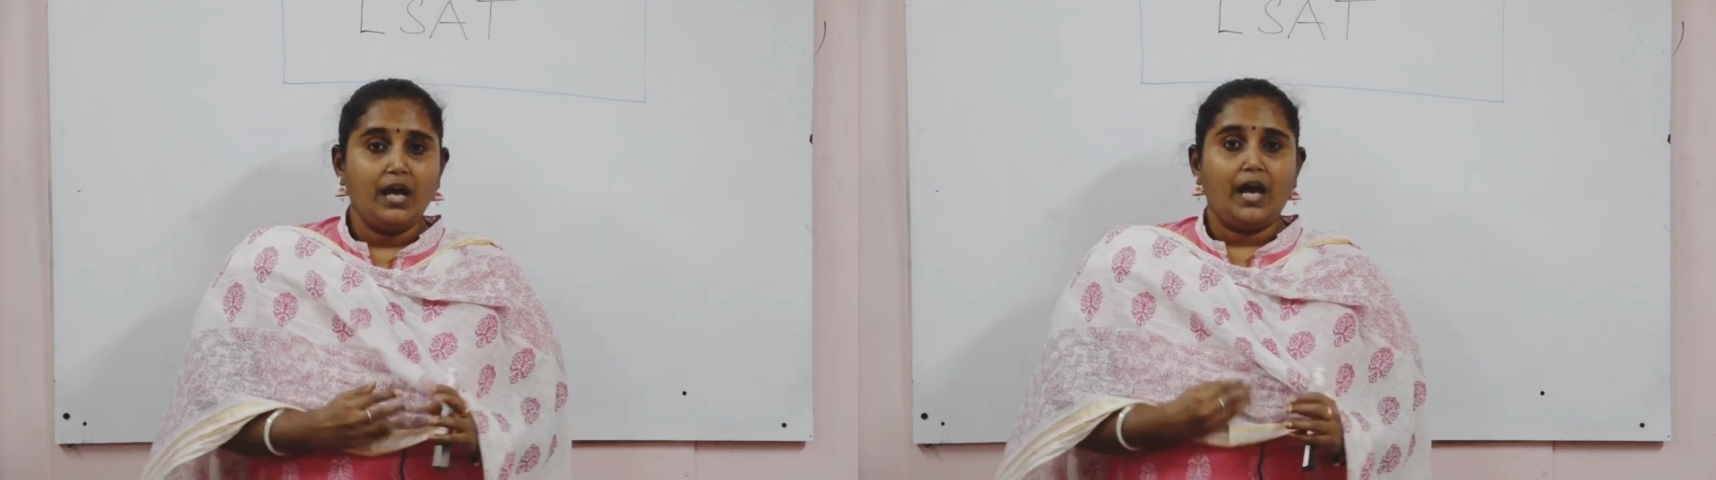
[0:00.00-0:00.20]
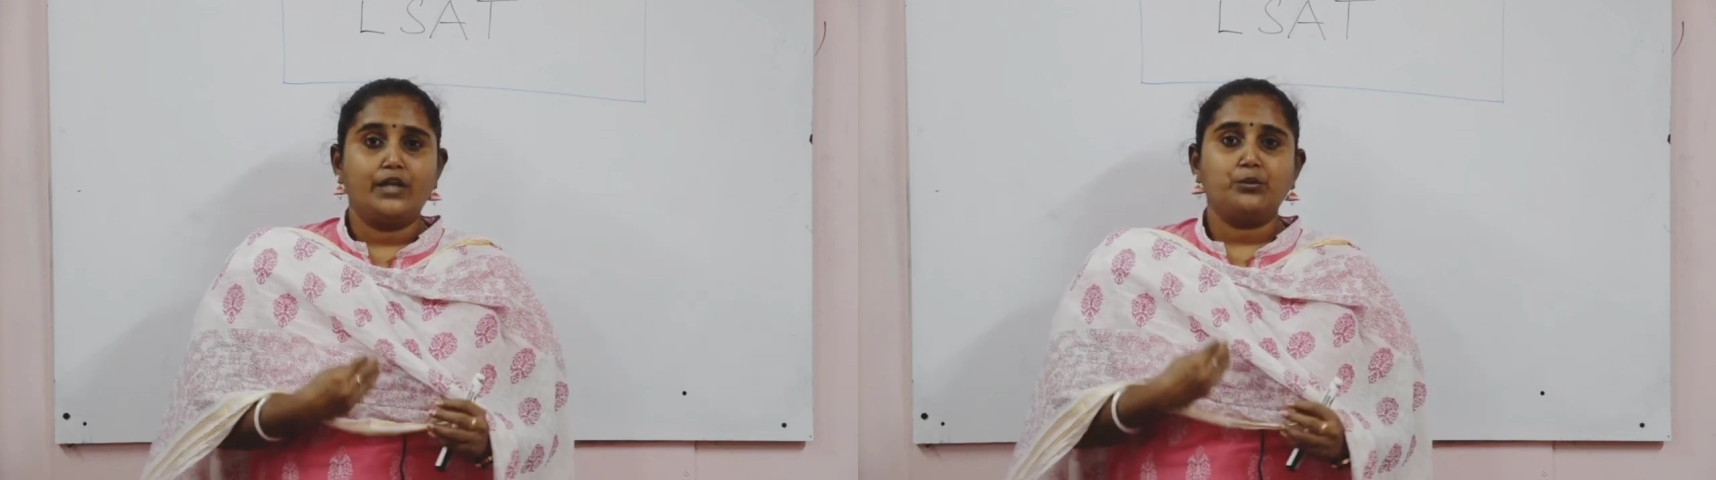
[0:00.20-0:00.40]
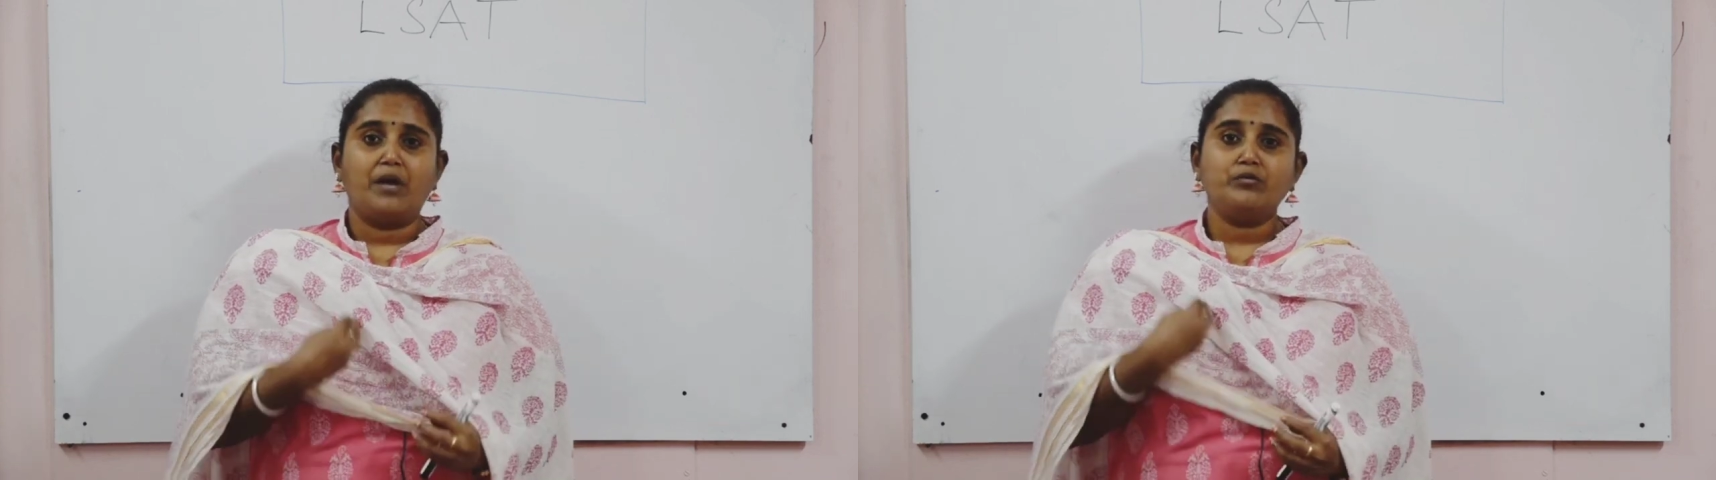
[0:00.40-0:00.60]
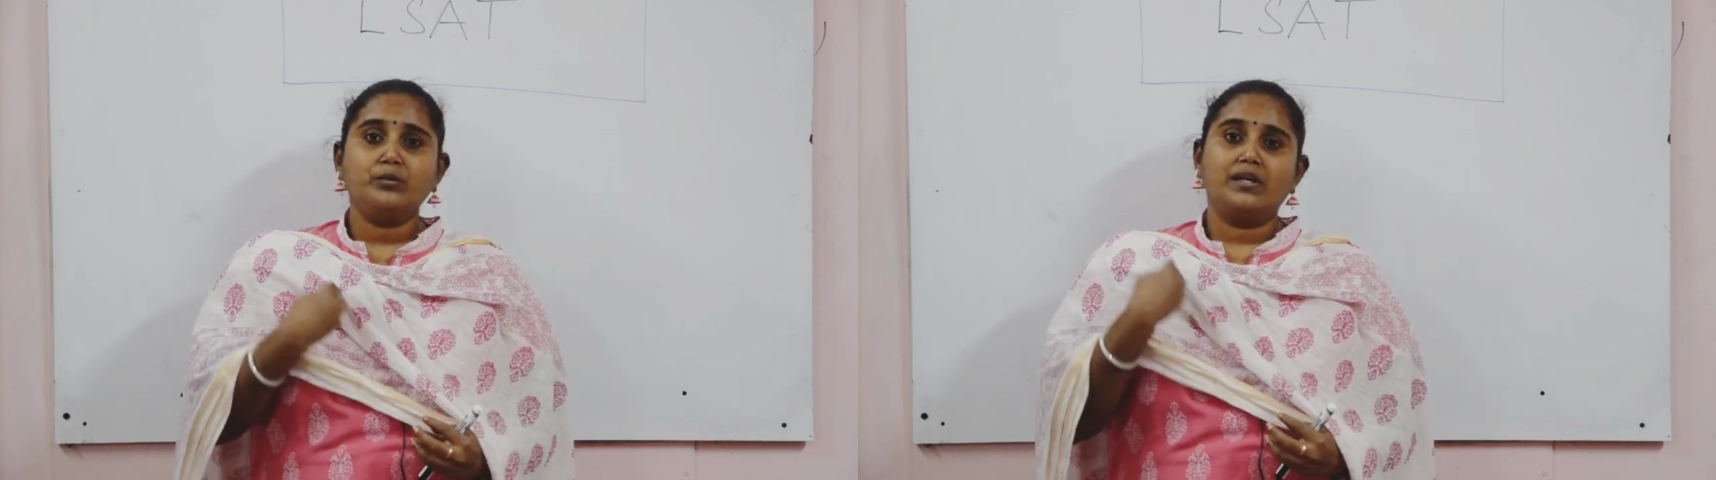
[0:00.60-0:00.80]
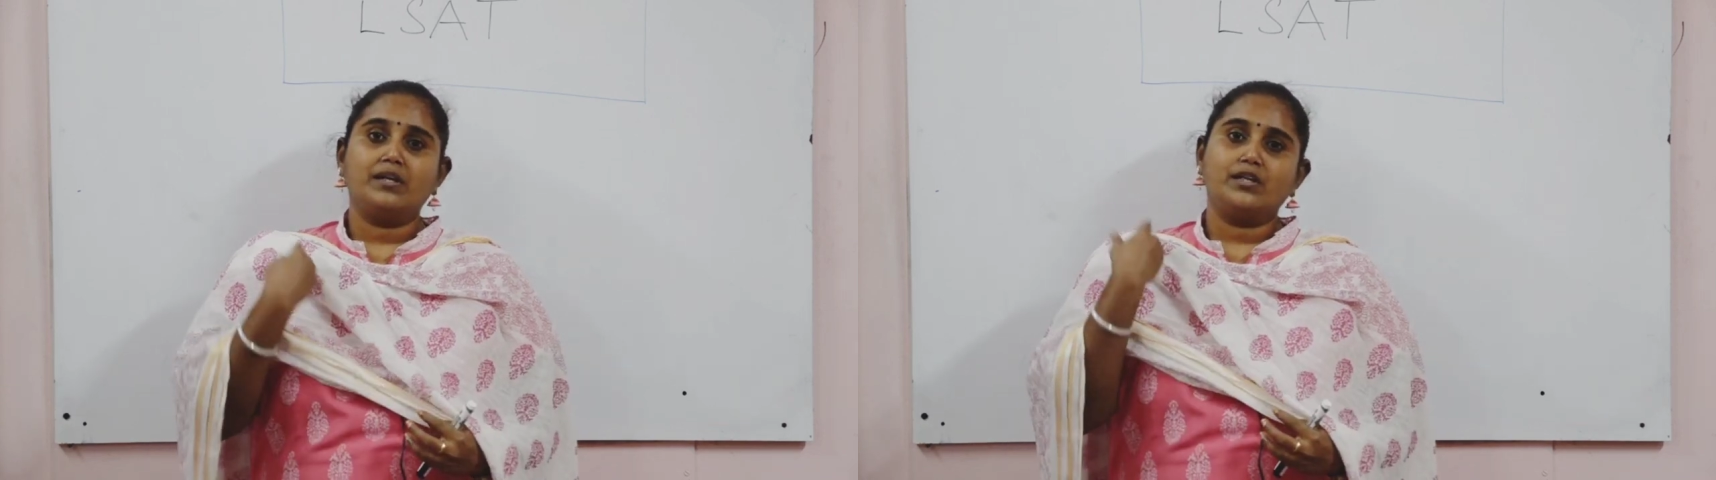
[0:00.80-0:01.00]
and you have to
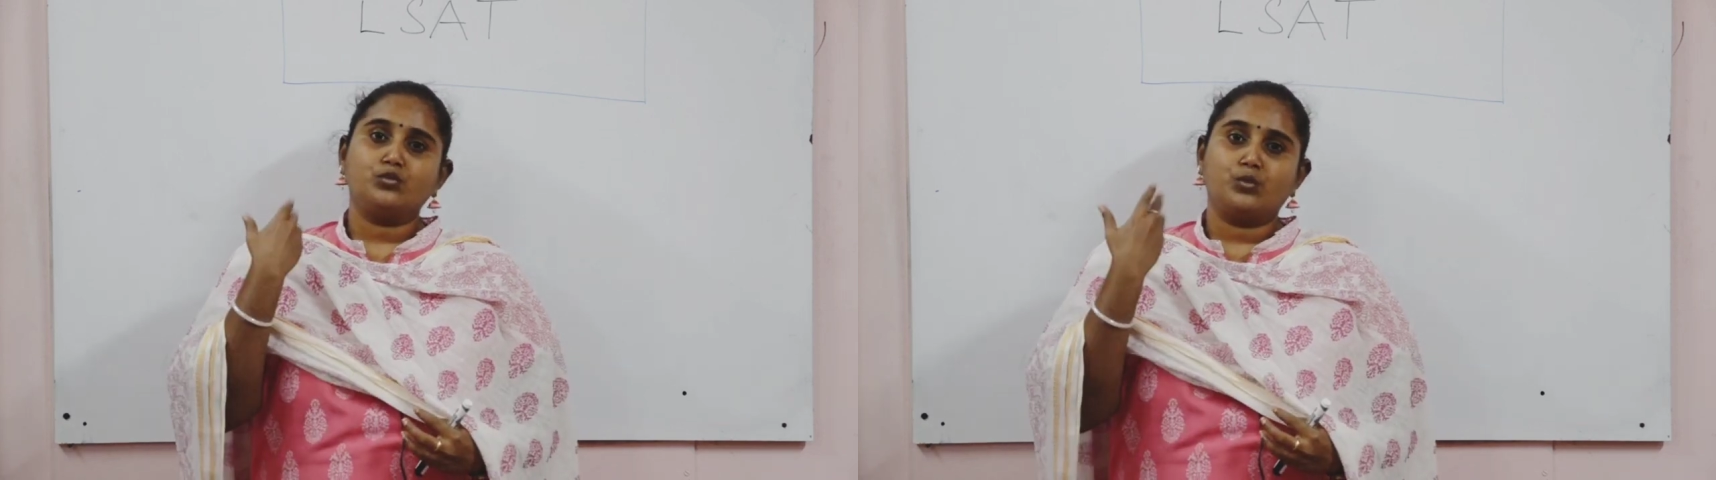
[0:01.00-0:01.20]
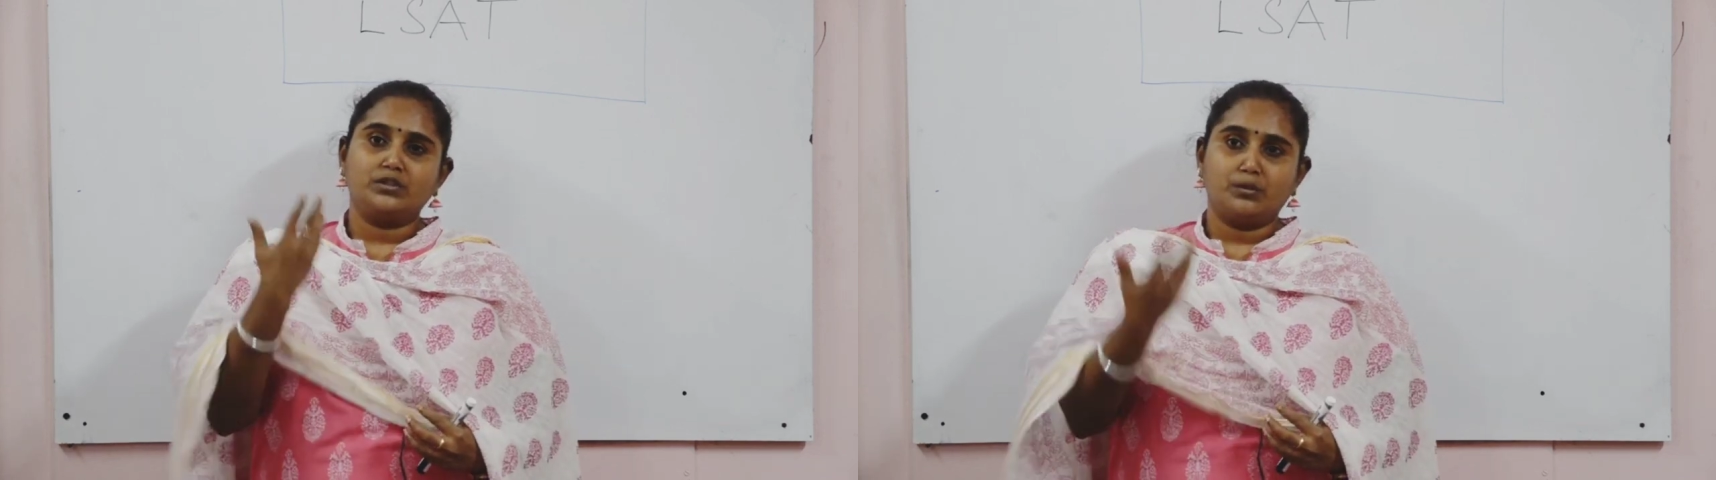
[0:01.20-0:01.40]
analyze what is